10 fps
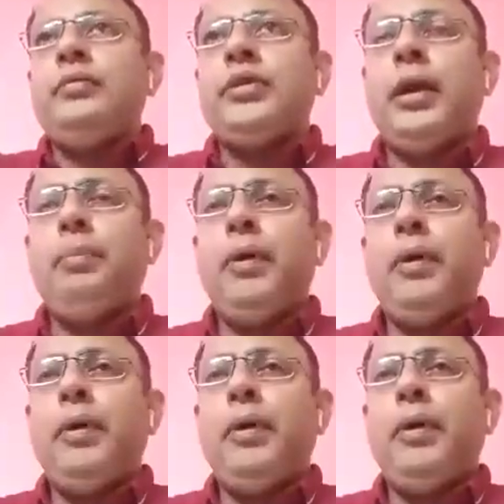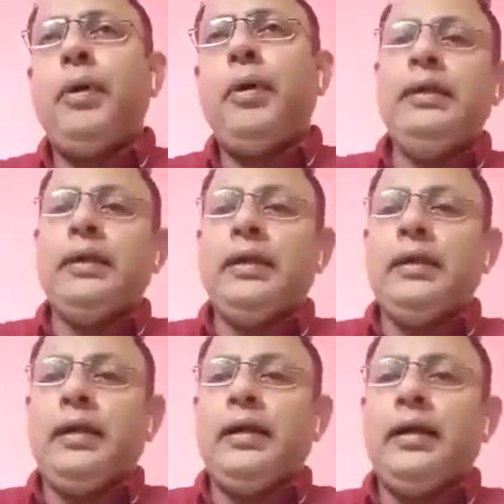Japan and
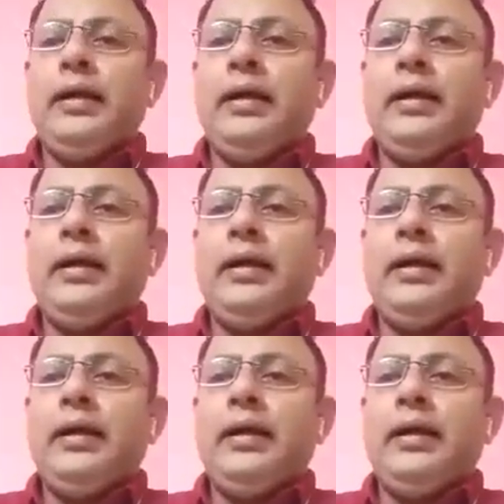India